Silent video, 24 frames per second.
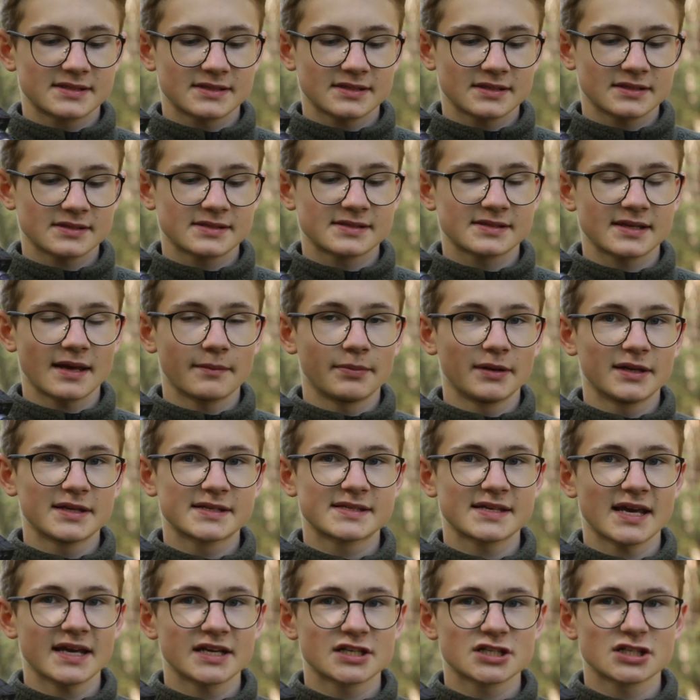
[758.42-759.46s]

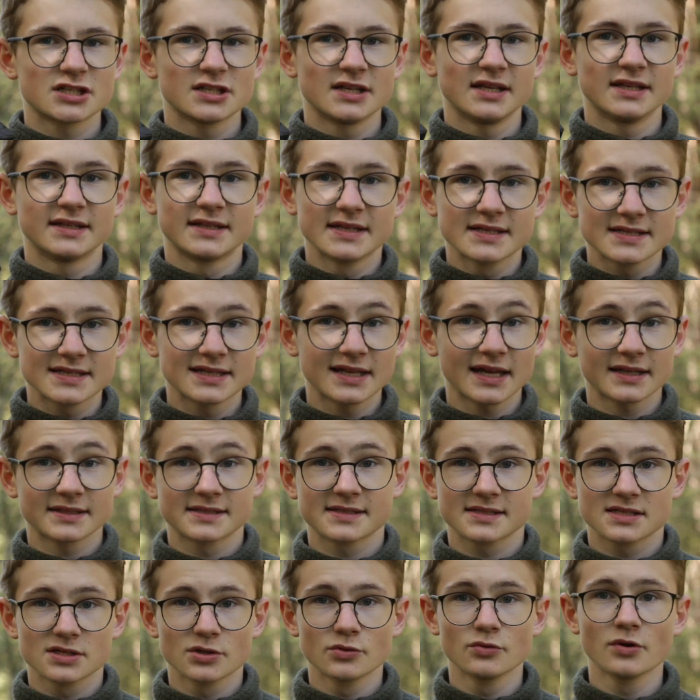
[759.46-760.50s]
stabilization in this
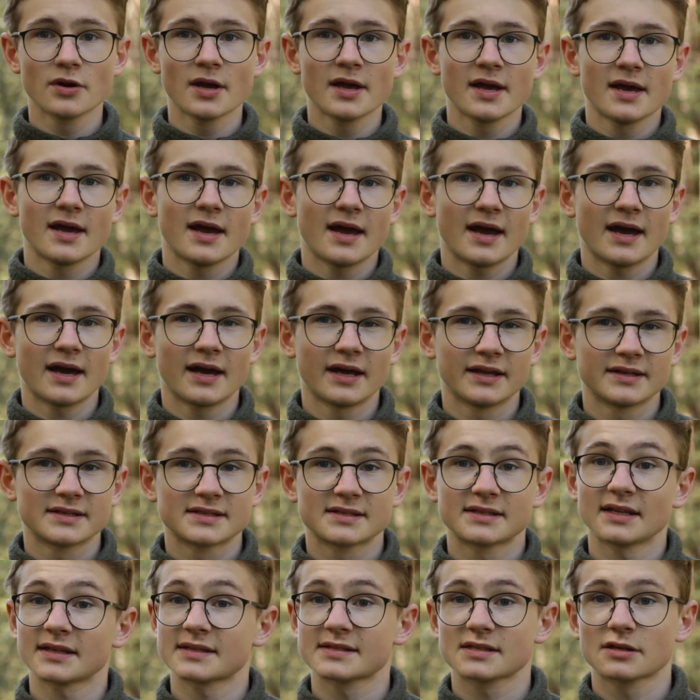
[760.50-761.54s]
lens too, and
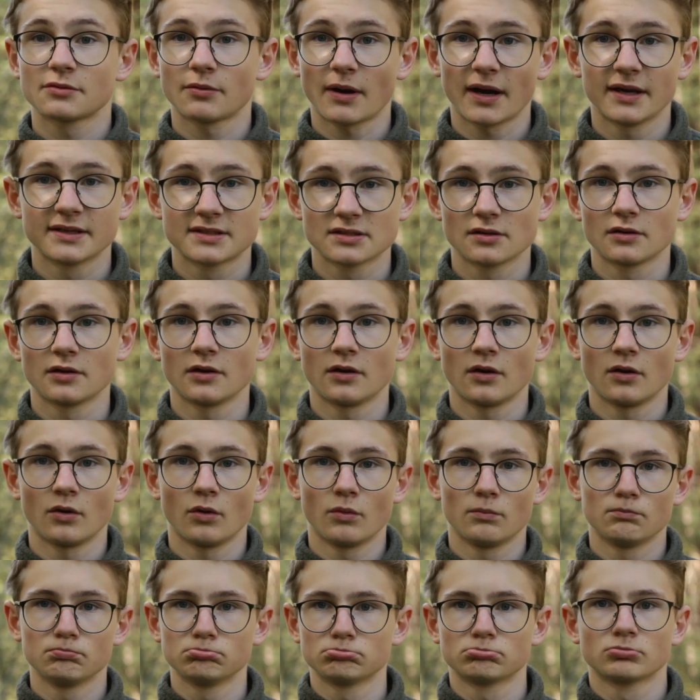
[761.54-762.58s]
that's quite
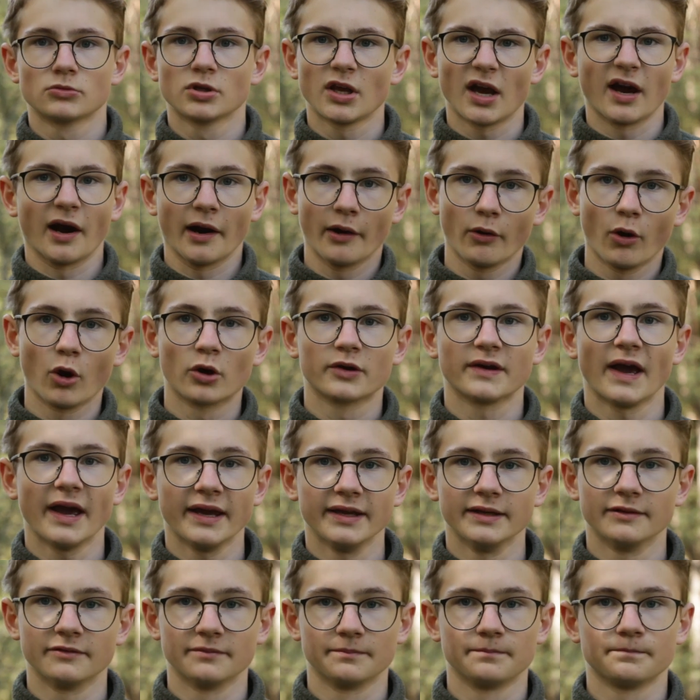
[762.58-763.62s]

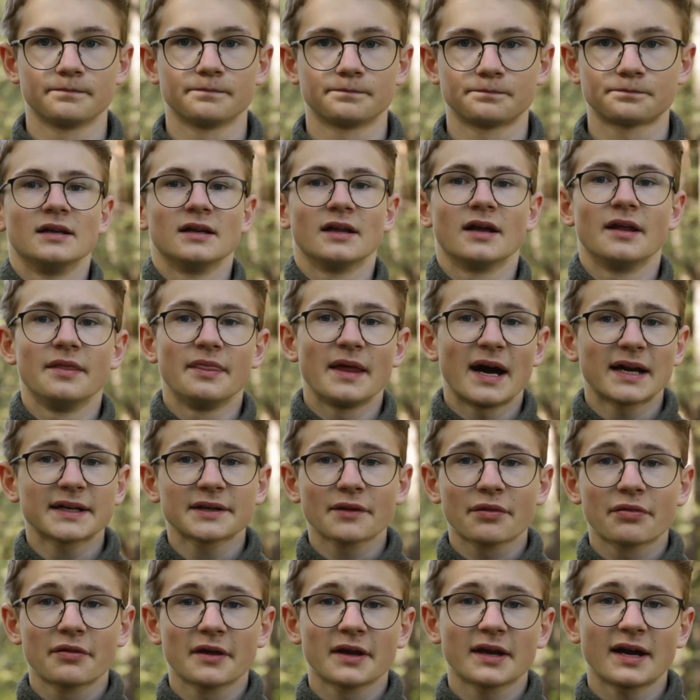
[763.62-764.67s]
okay. Another
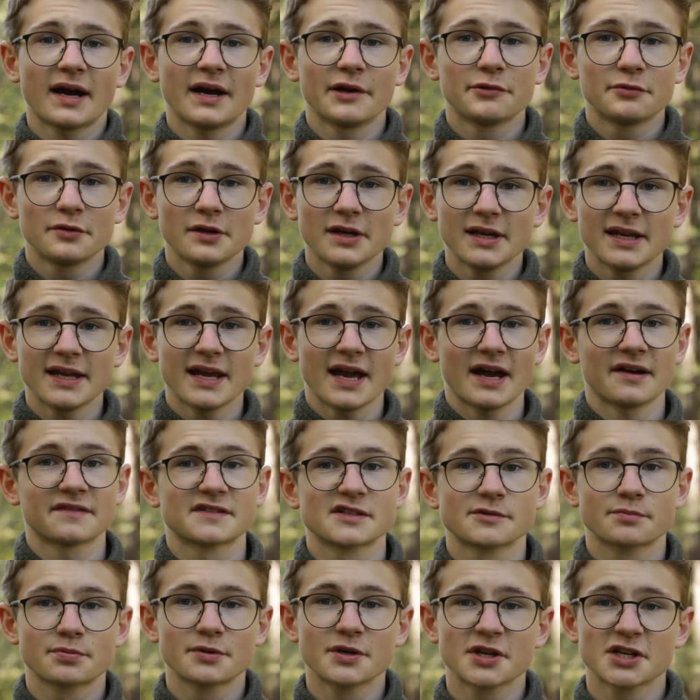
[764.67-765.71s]
thing I really have
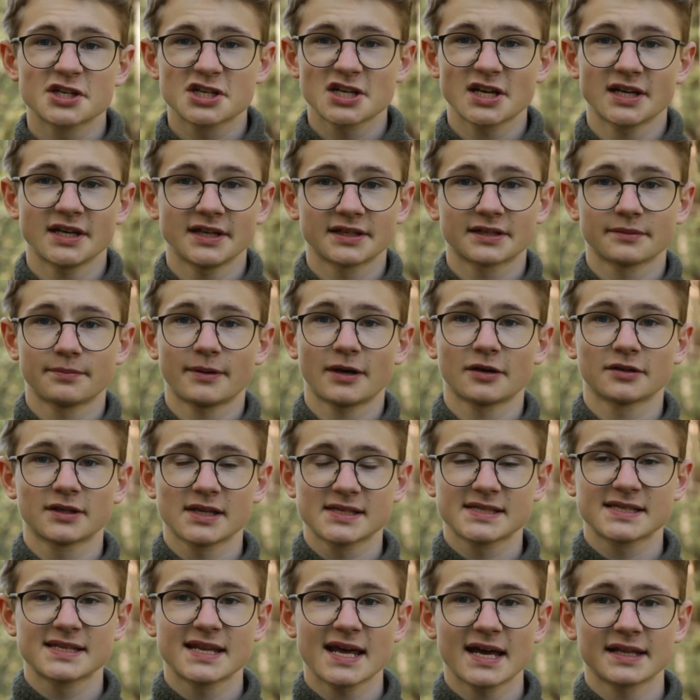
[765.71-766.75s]
to appreciate about
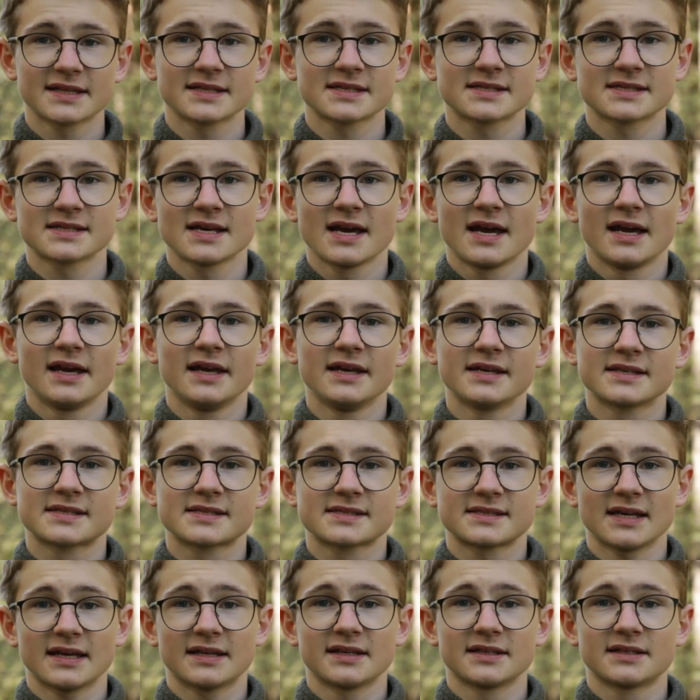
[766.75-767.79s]
this lens is
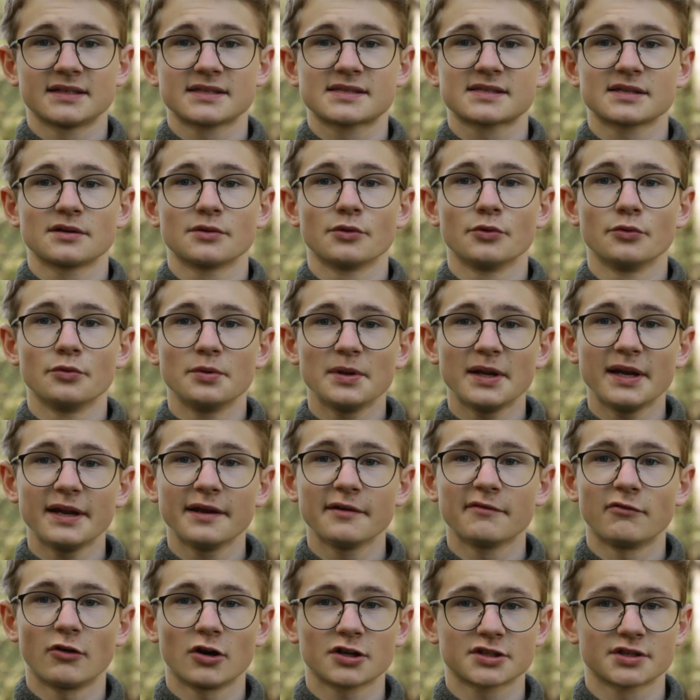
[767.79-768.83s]
that it is really
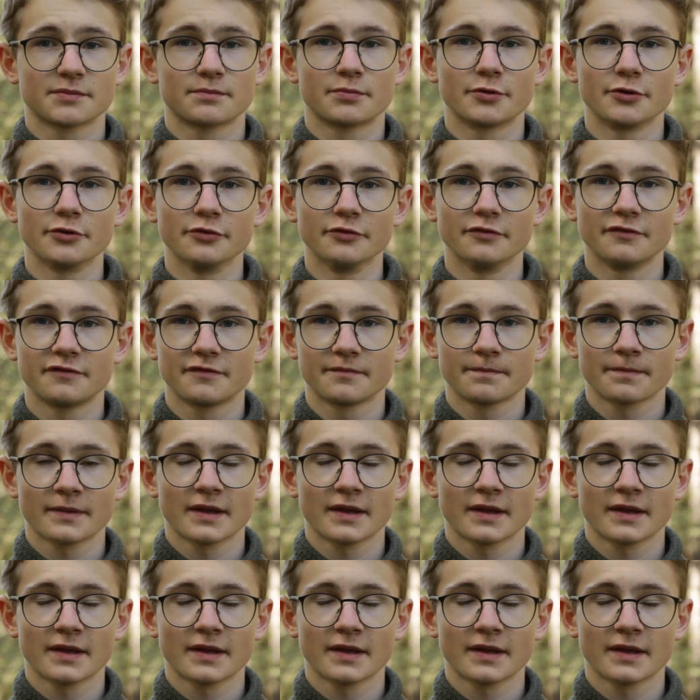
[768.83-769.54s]
waterproof.